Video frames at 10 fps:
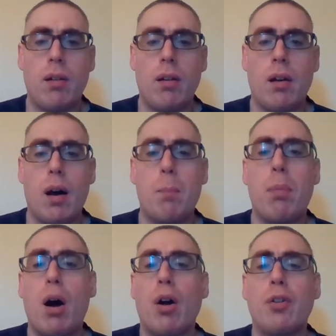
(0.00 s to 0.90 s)

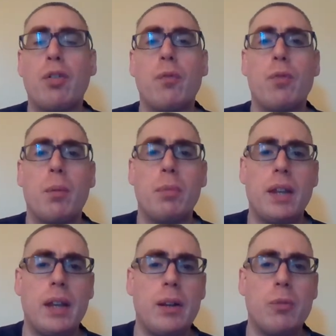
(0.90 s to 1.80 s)
Apart from
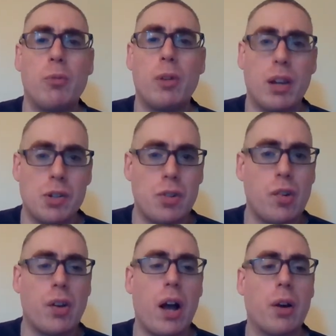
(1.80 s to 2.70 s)
the religious
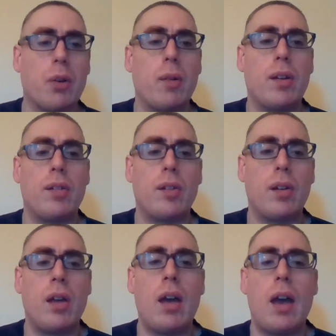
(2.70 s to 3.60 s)
doctrines
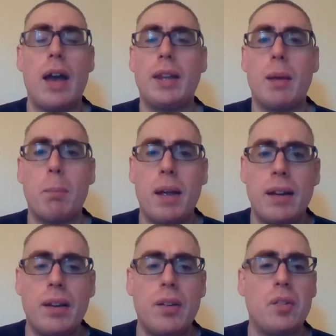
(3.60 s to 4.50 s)
and the
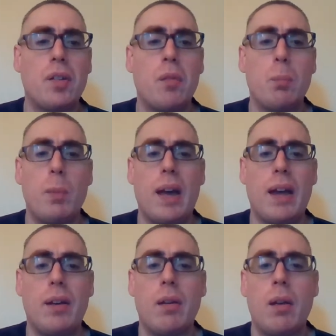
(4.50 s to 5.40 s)
opinions of men,
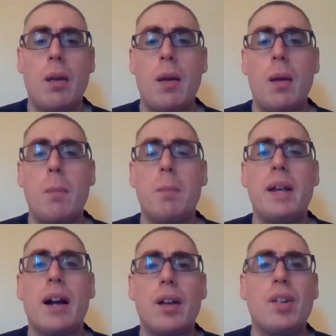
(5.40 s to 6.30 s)

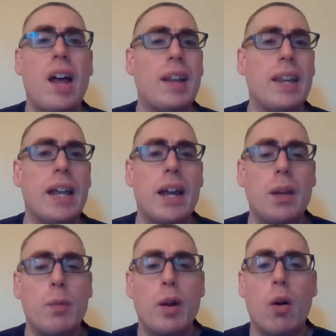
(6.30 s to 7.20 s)
because at the end of
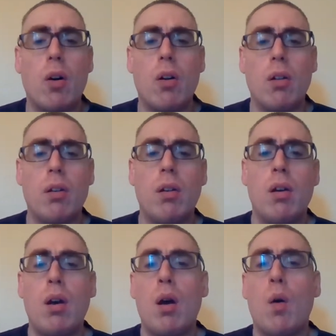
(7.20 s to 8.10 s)
it all,
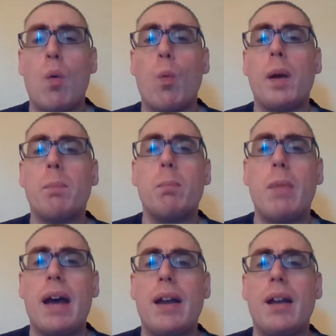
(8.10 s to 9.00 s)
what
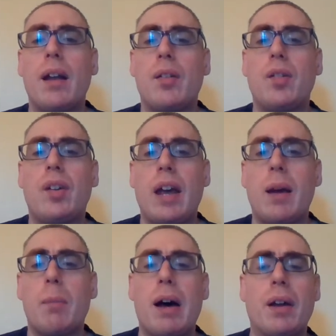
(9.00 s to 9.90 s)
men say
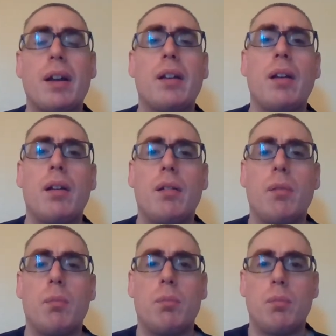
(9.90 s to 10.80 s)
about it
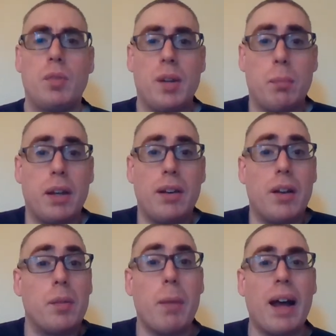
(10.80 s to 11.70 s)
simply
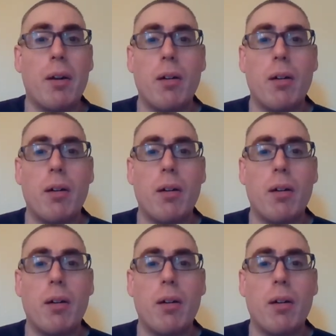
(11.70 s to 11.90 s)
doesn't matter.